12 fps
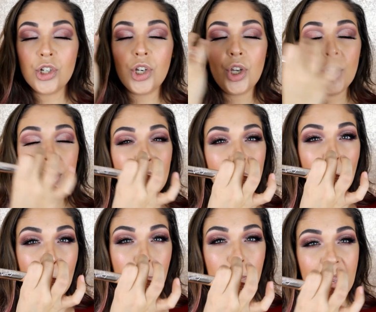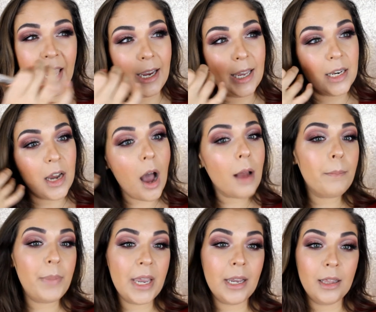too big, and
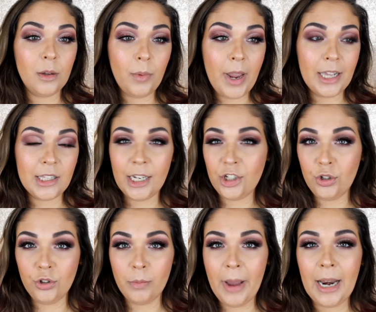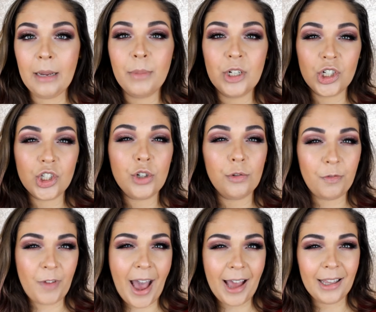not big in the way it's like too dramatic, but just too
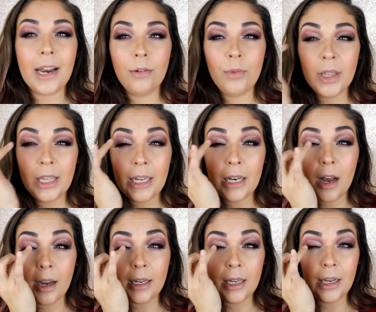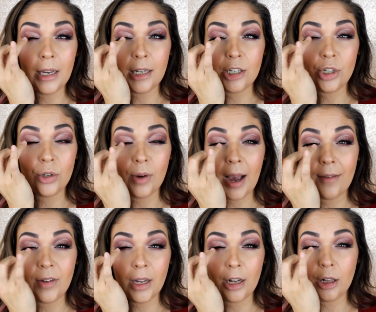fat. Like I really cannot get into
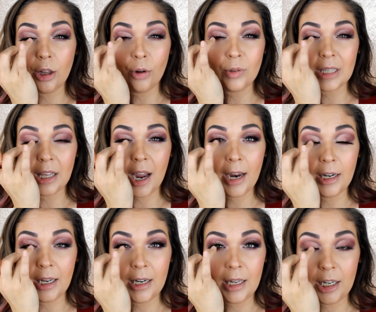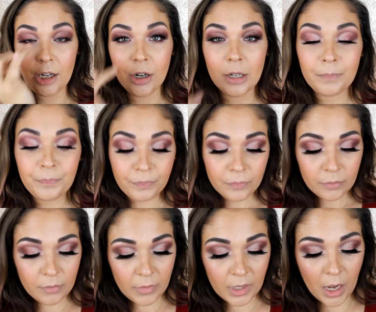having a close line in here.
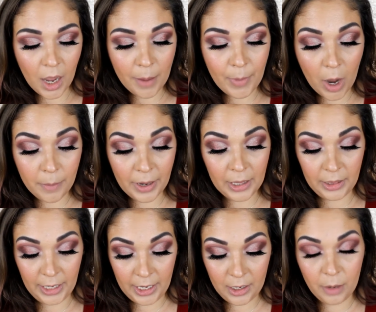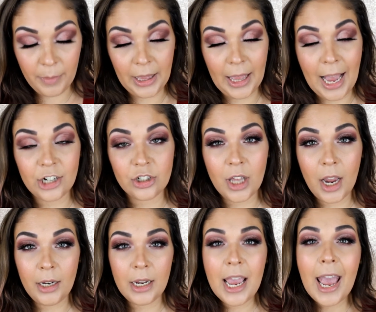Um, on my lid, on my lash
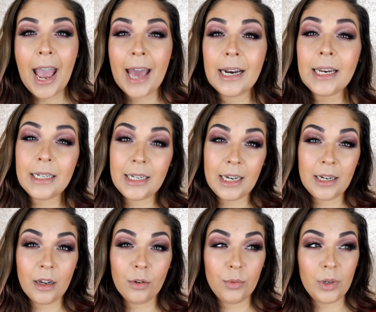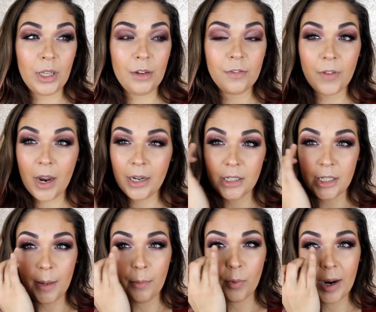line, and I need a really fine
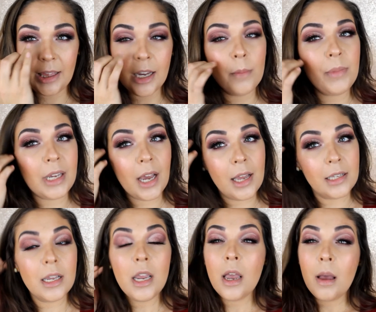tip right there because